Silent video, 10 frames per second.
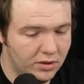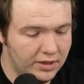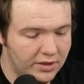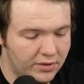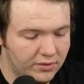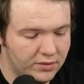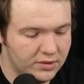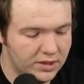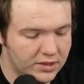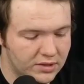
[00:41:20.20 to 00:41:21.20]
Now,
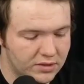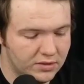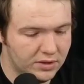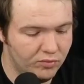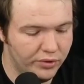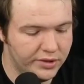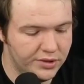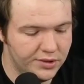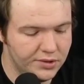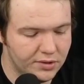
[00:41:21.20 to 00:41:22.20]
since
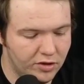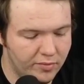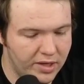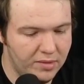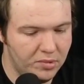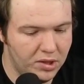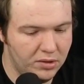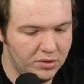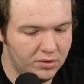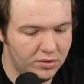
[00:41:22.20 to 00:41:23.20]
bridges are
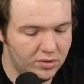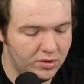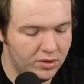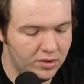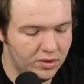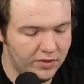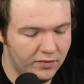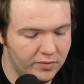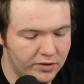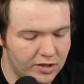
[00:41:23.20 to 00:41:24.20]
man-made, they
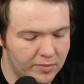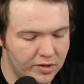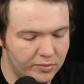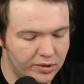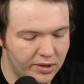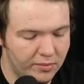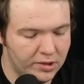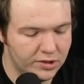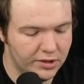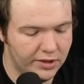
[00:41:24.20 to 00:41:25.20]
would come into play
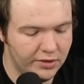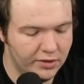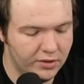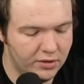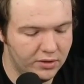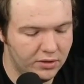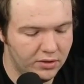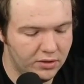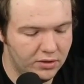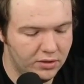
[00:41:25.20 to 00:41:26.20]
much later.
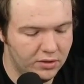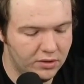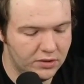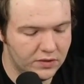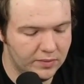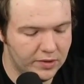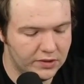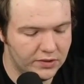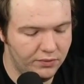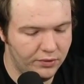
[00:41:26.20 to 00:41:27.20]
So I'm
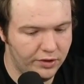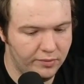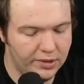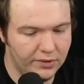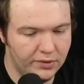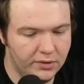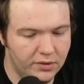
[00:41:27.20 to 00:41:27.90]
not too worried about